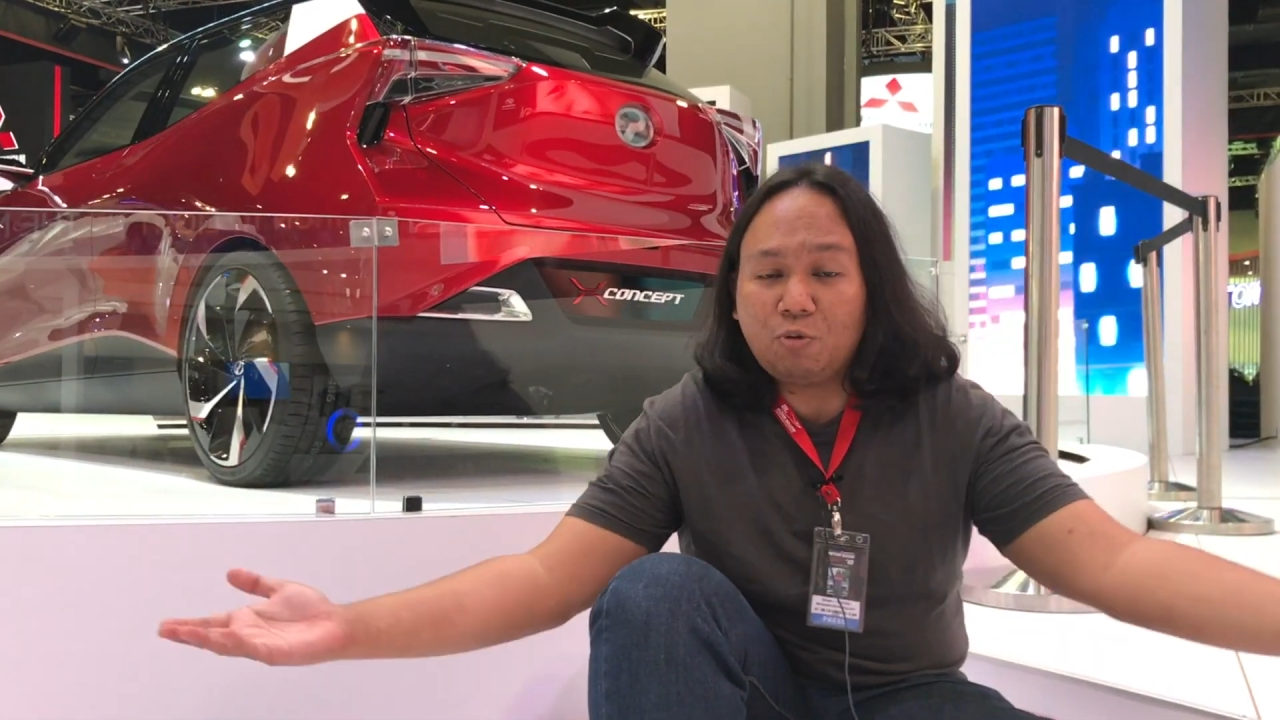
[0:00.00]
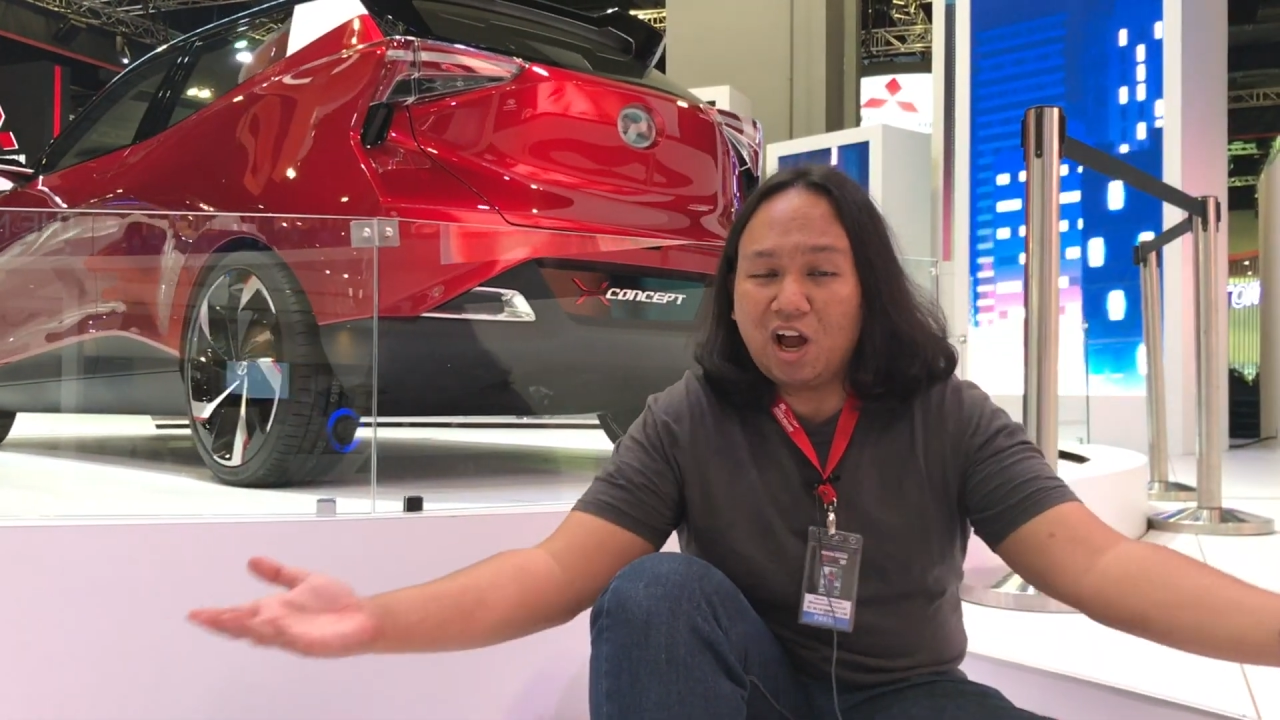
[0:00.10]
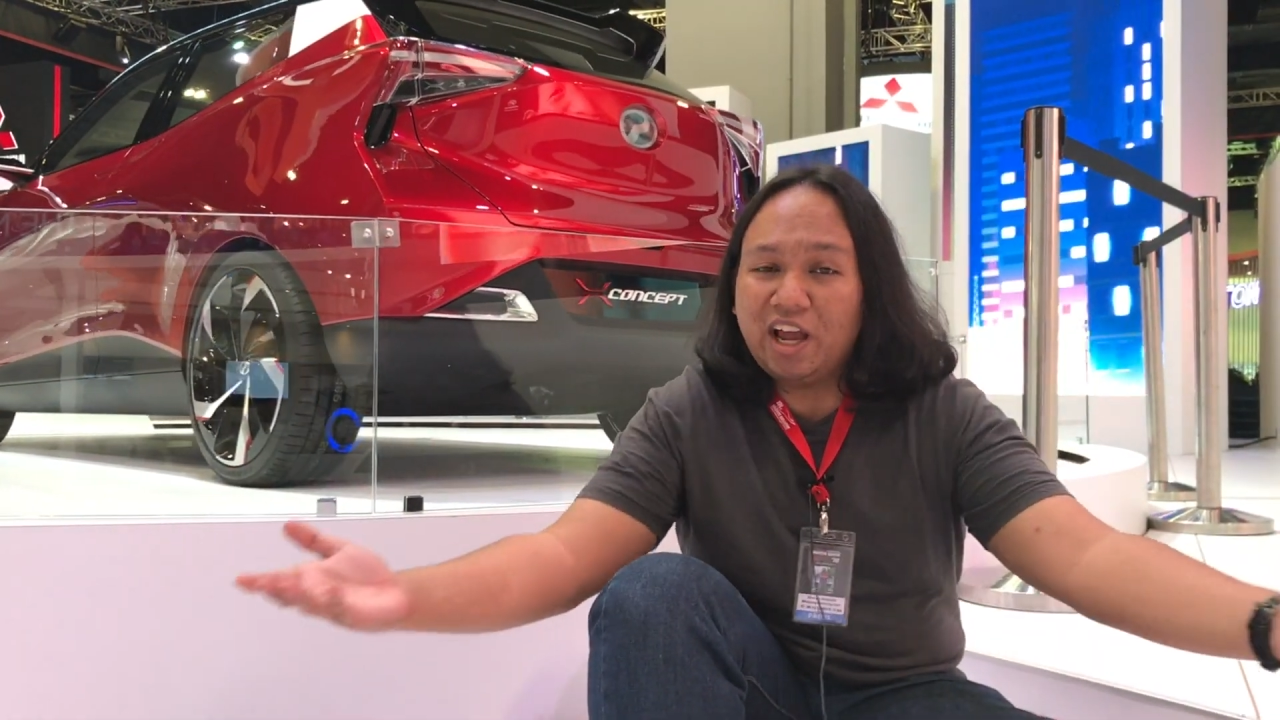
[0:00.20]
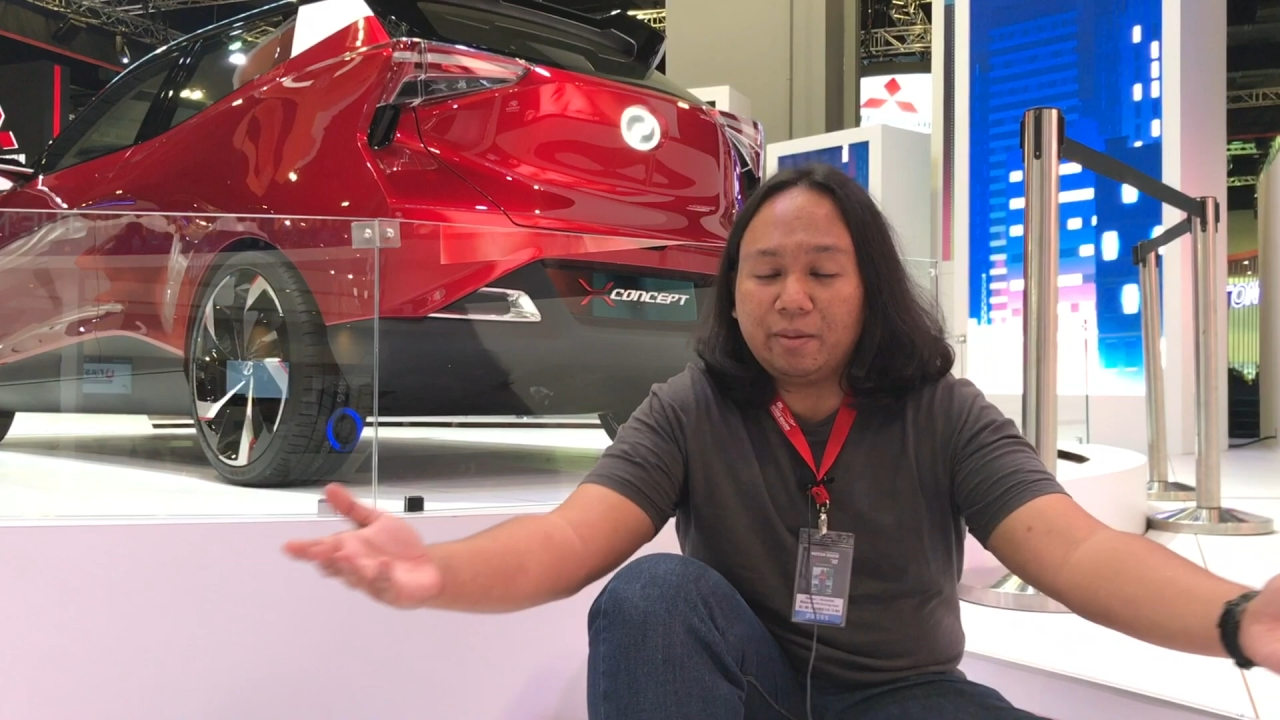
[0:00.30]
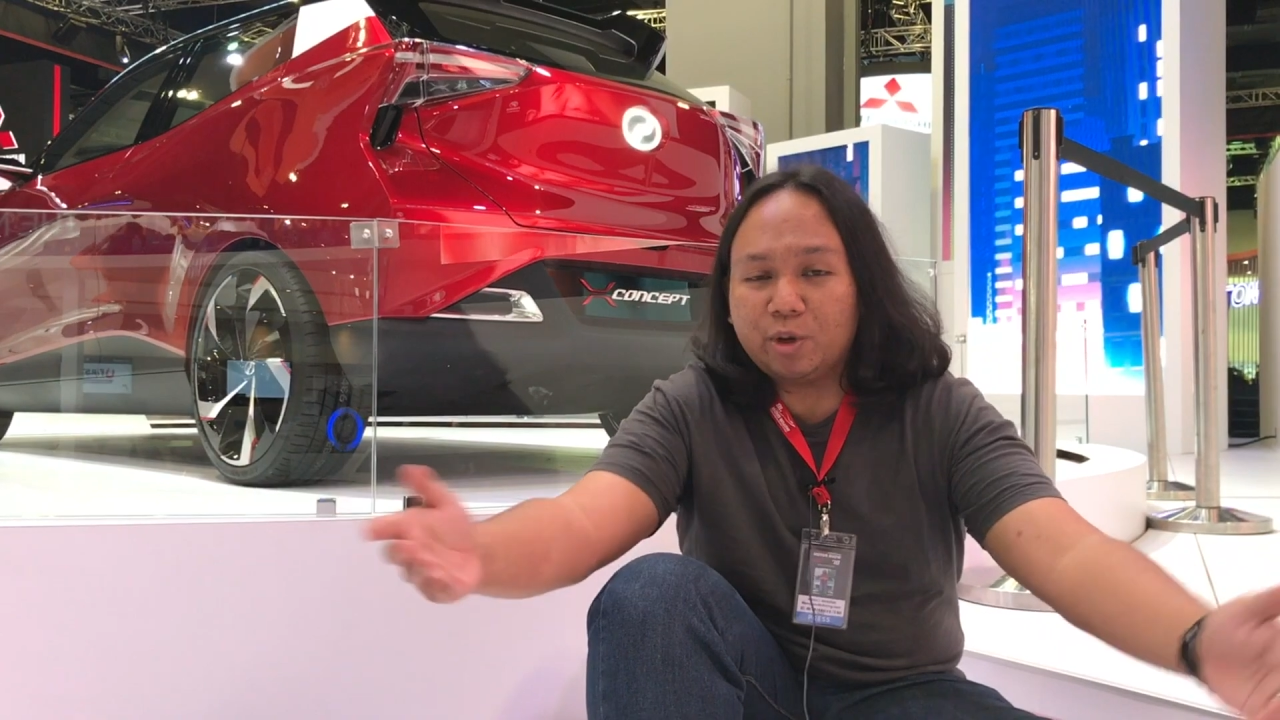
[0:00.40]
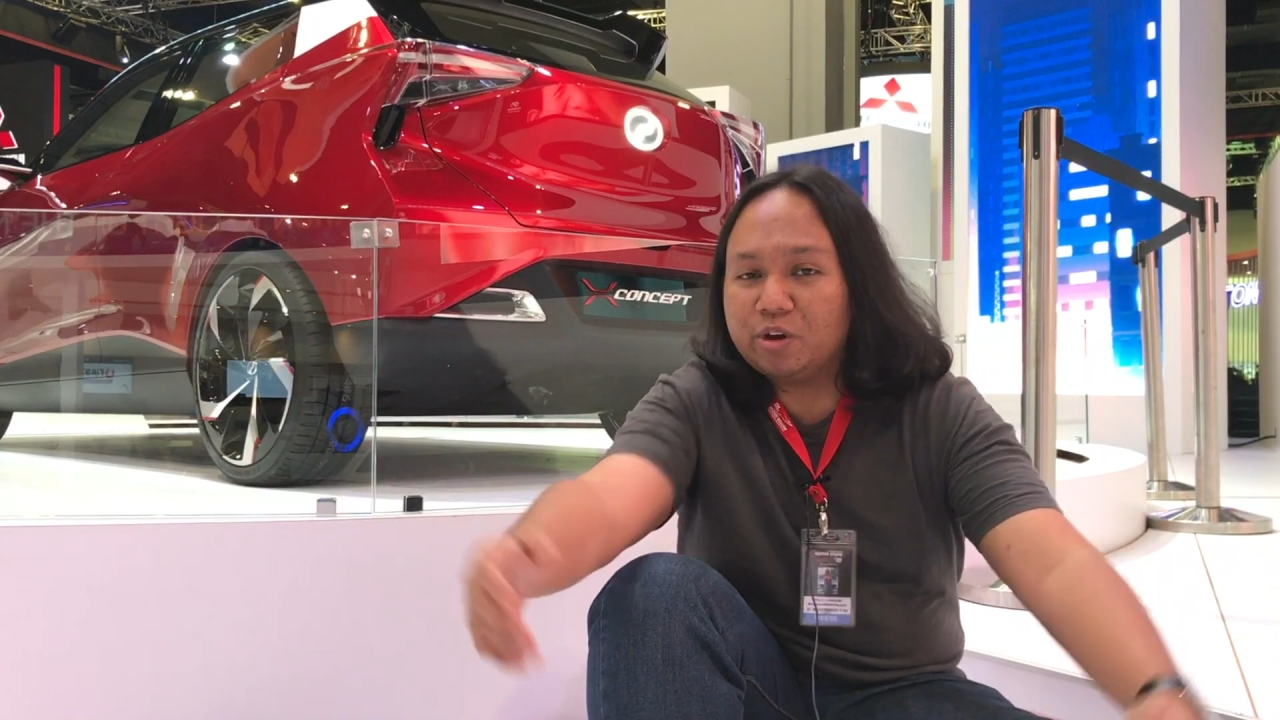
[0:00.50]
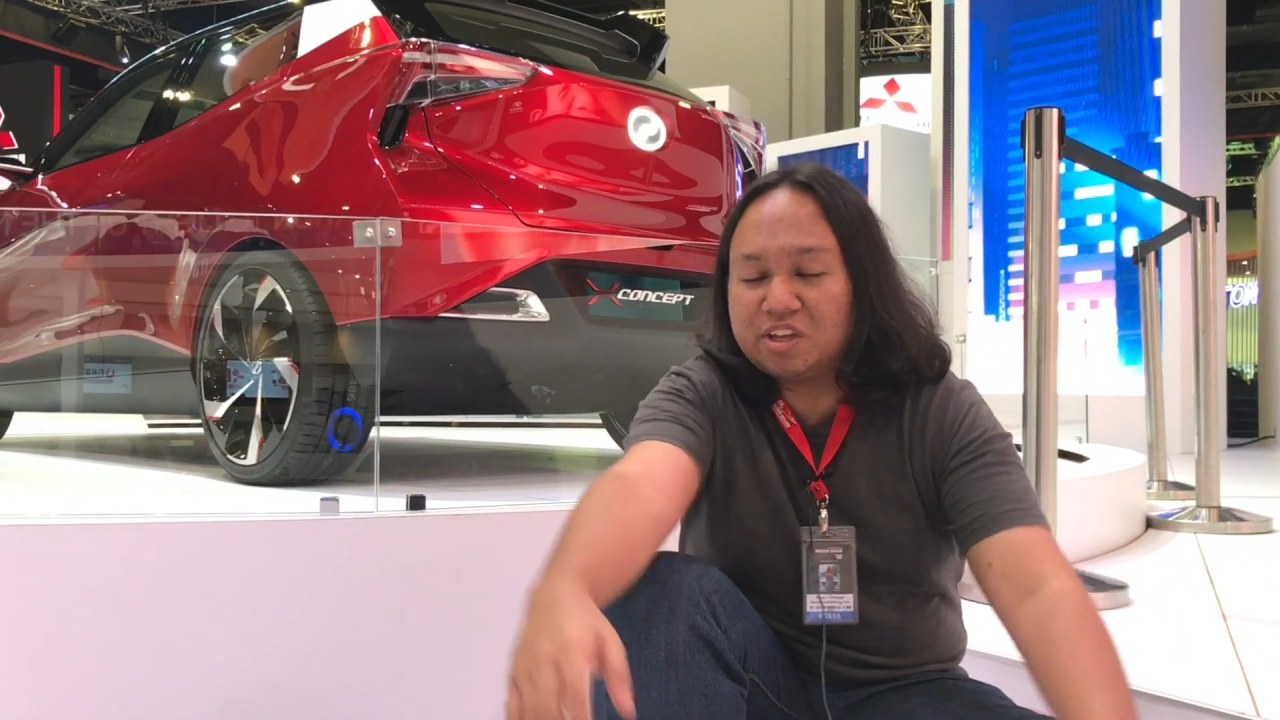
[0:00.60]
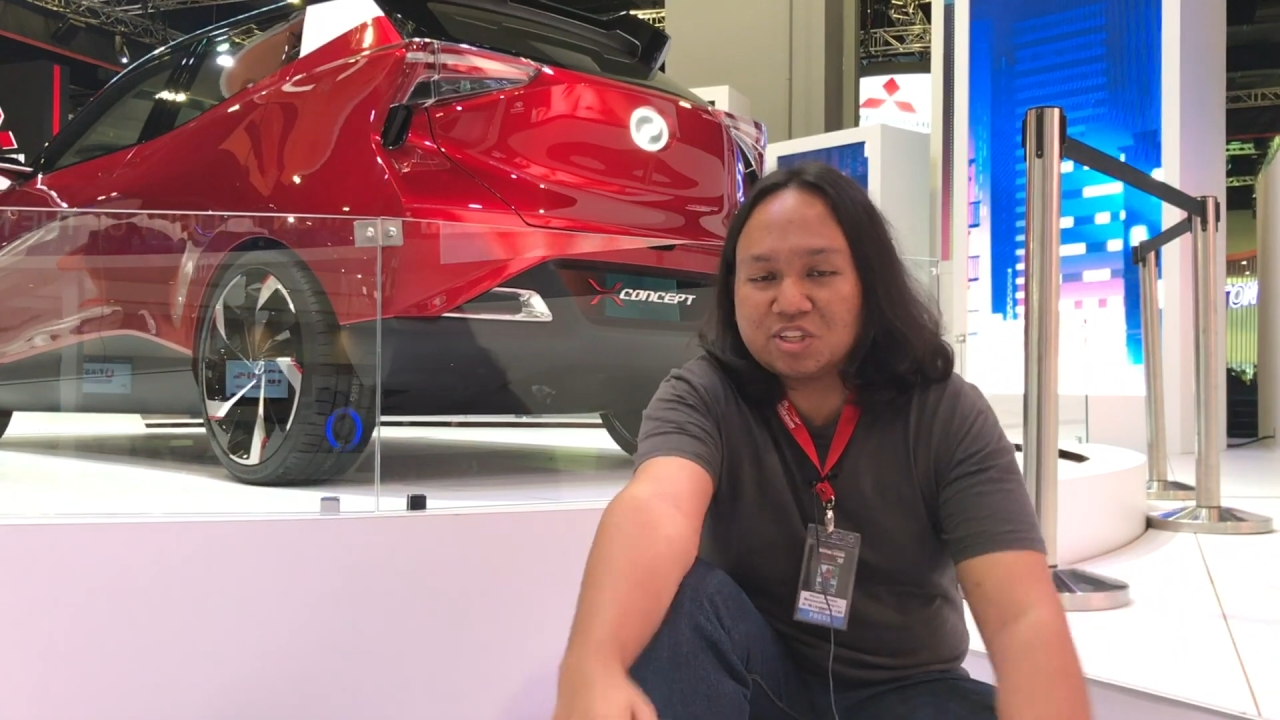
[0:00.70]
why I'm going